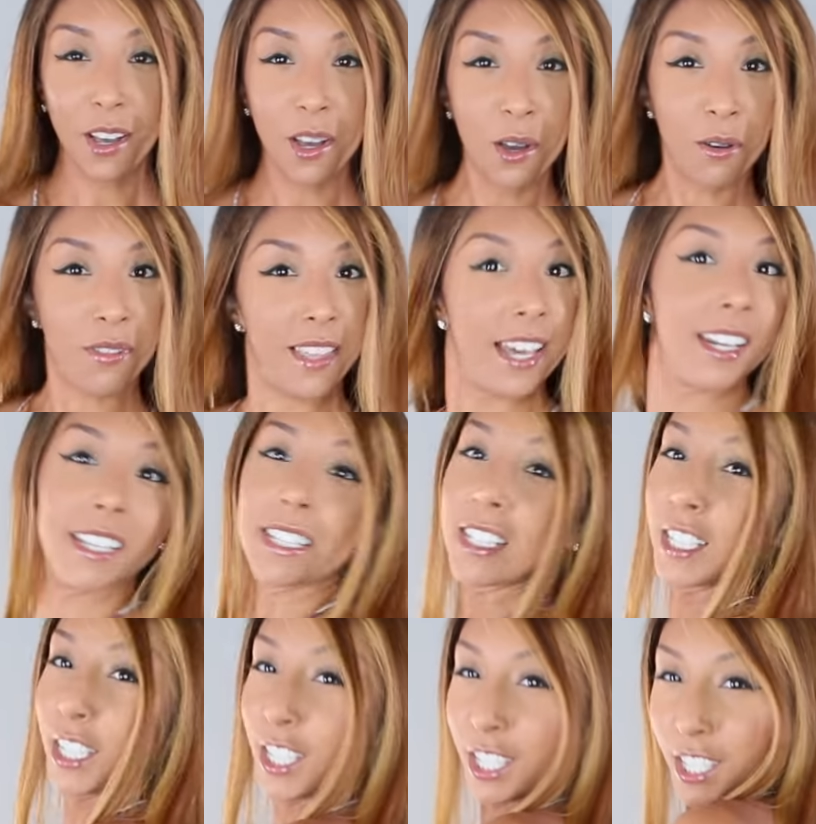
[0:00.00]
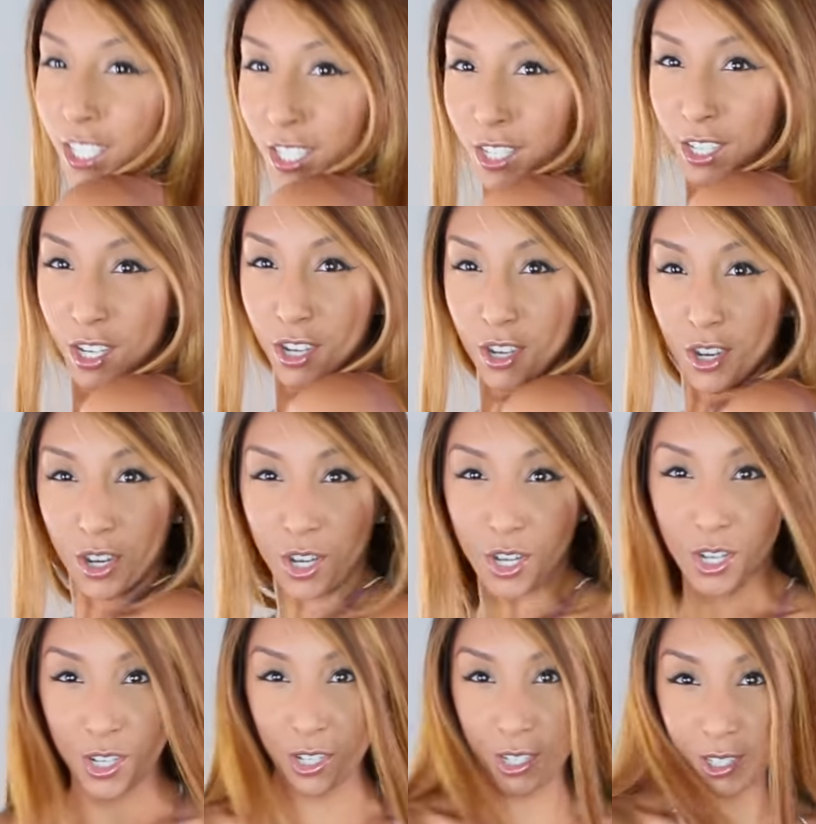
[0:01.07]
Oh, that's
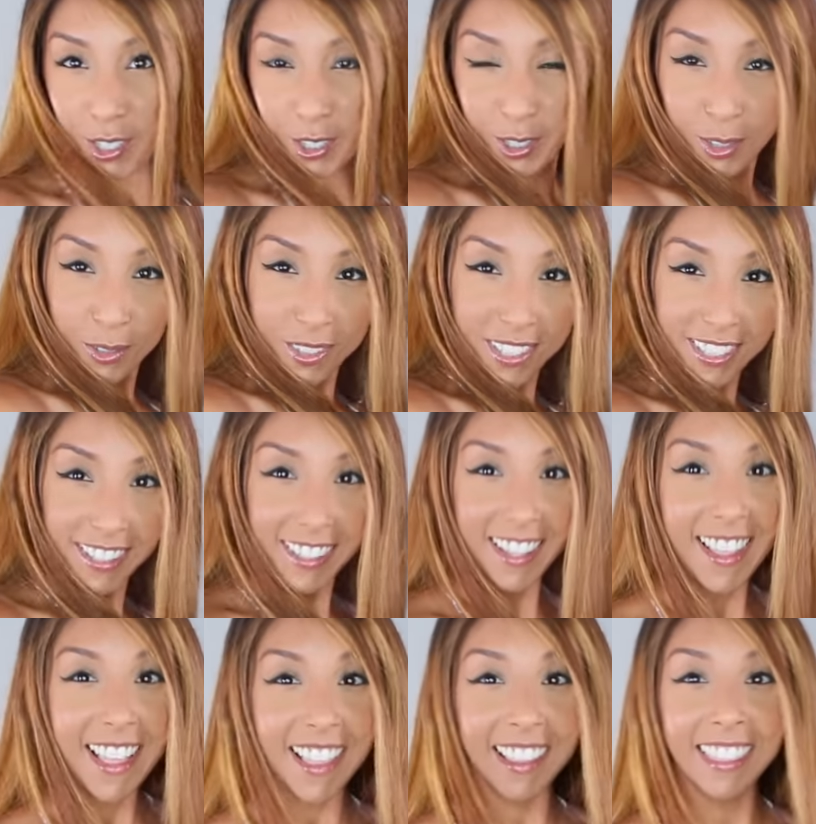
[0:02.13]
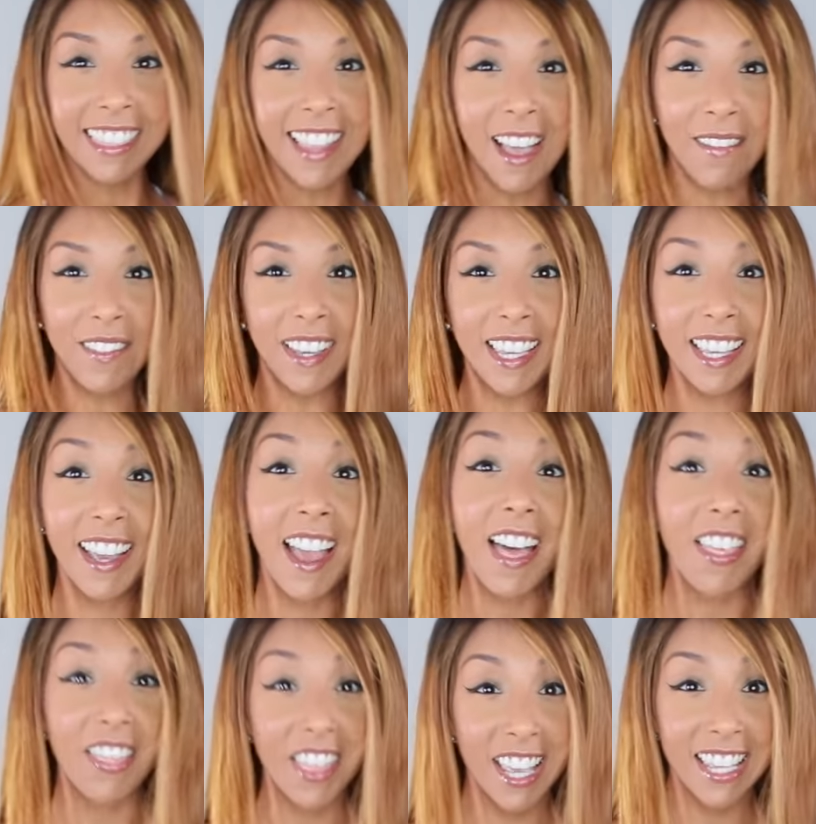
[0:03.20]
cute. Loving
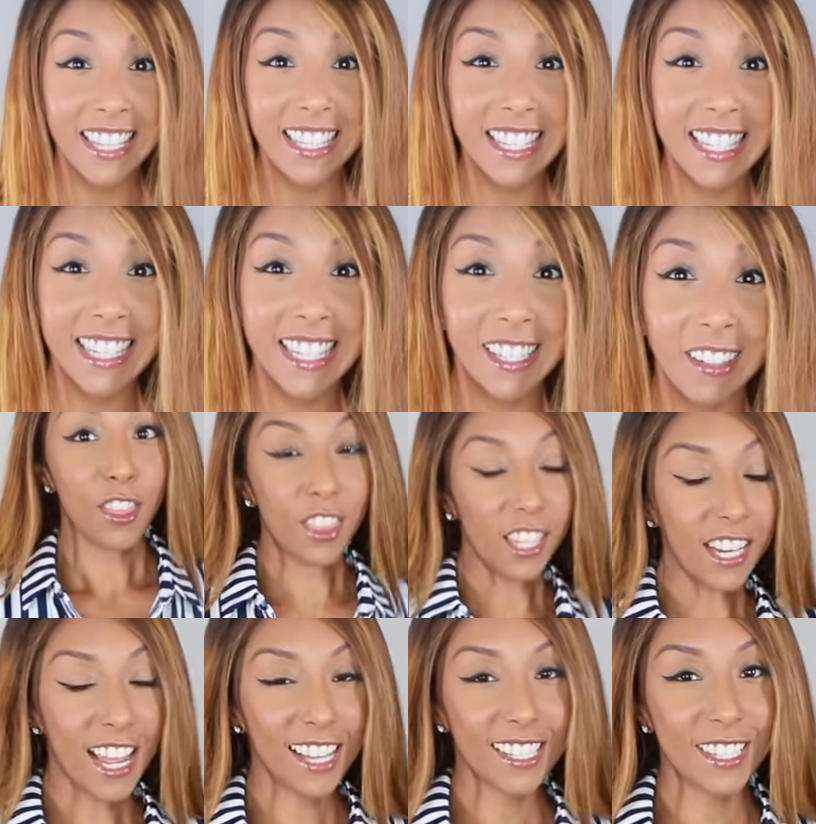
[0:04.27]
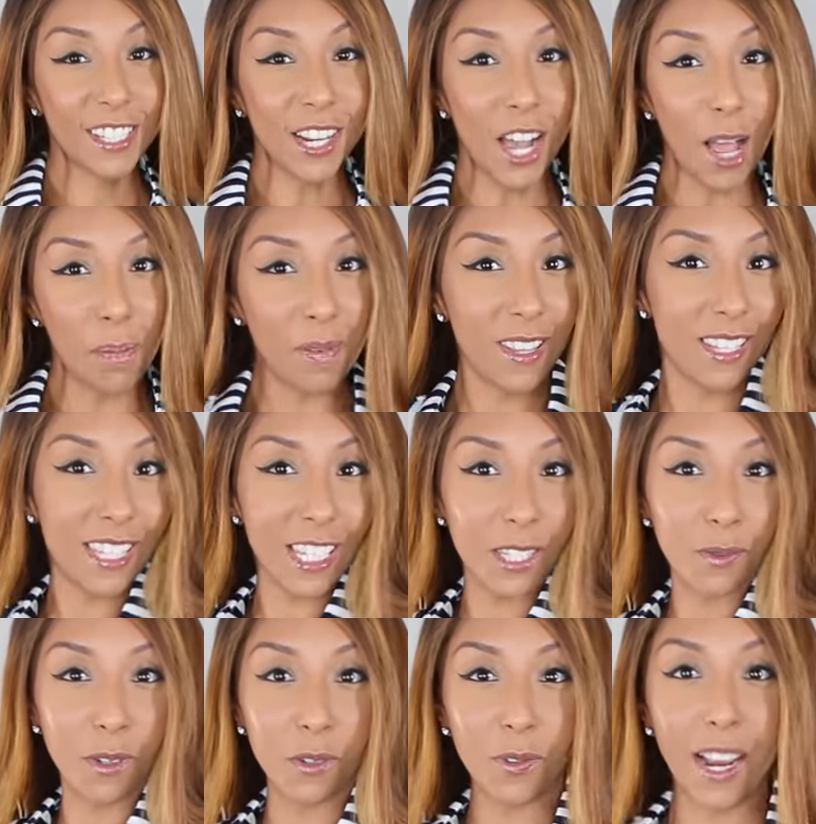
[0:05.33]
this. The next top is
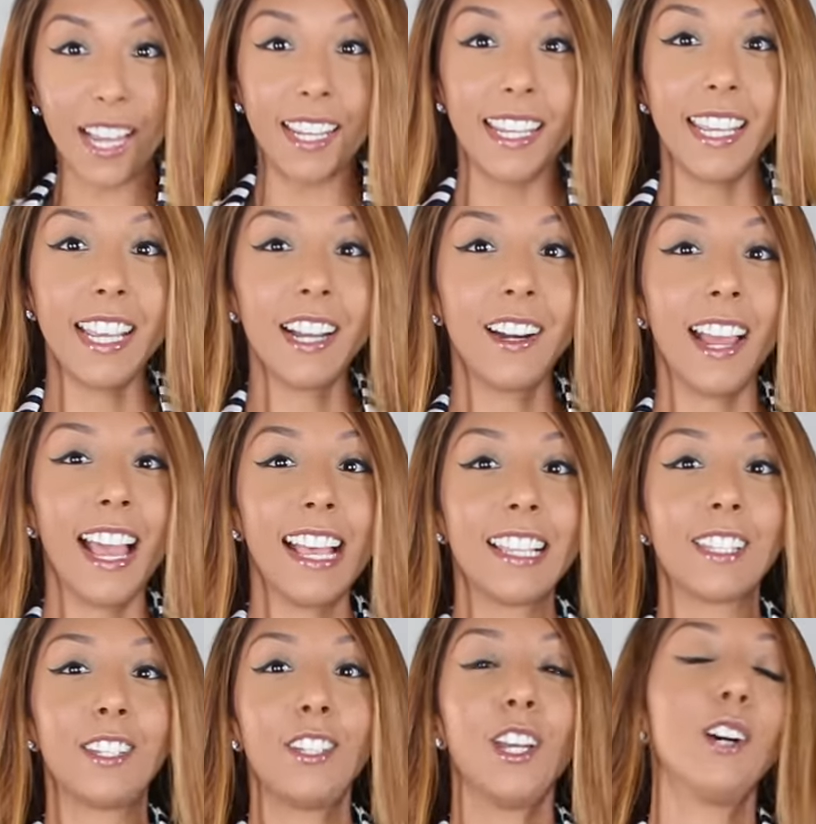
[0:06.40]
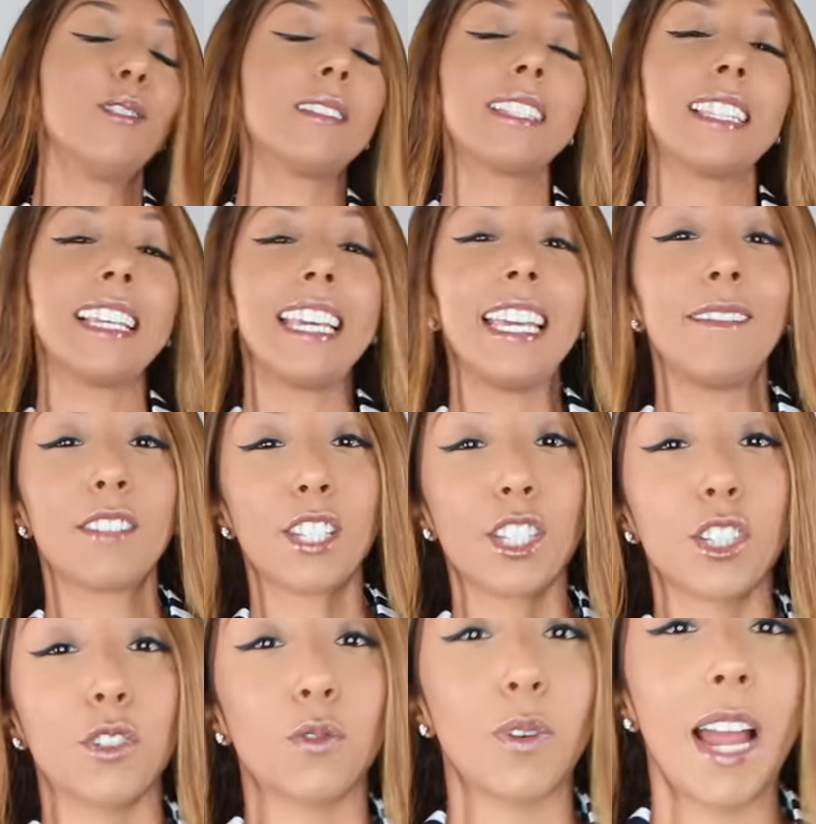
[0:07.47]
this one right here. It has no sleeves,
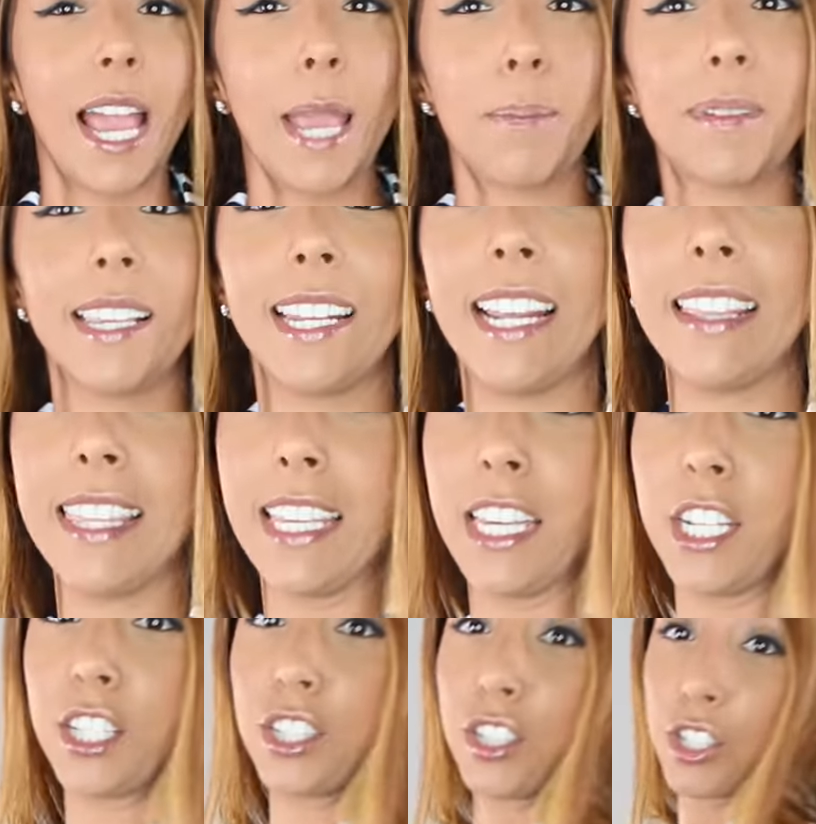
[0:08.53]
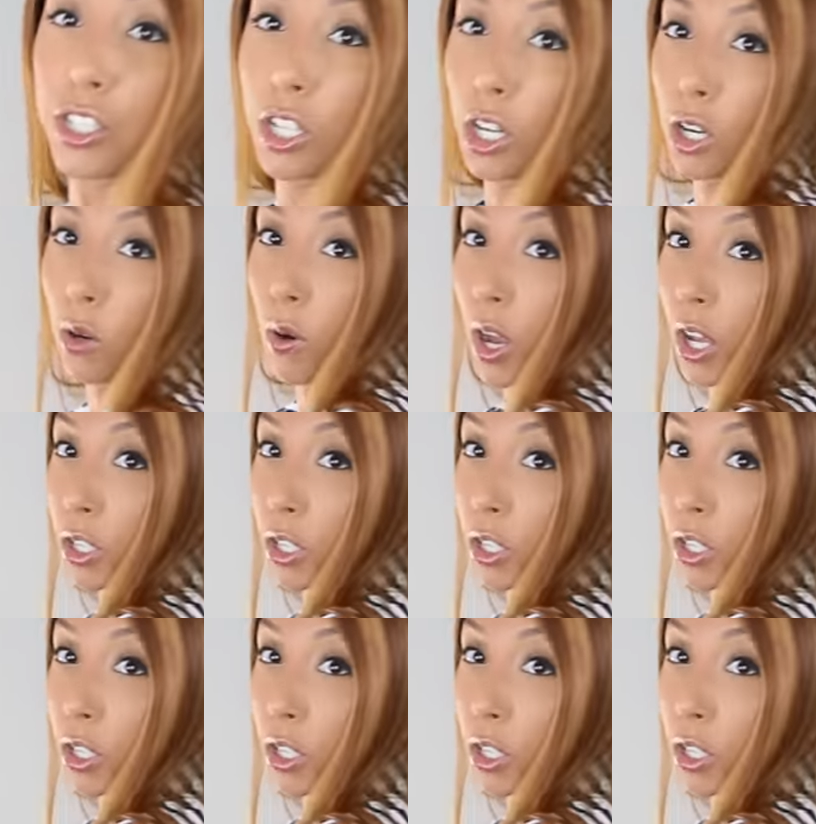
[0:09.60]
stripes, and I think it is so